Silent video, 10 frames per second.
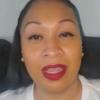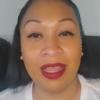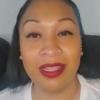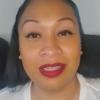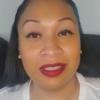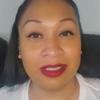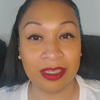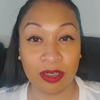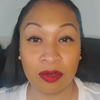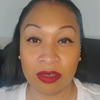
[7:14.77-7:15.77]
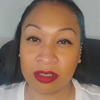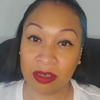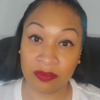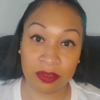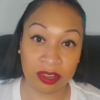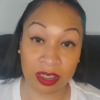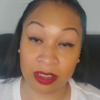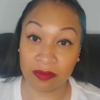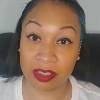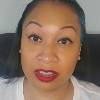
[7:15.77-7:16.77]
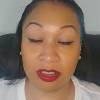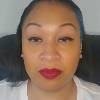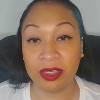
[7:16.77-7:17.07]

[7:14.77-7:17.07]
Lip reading: And this is going to cause confusion in the relationship,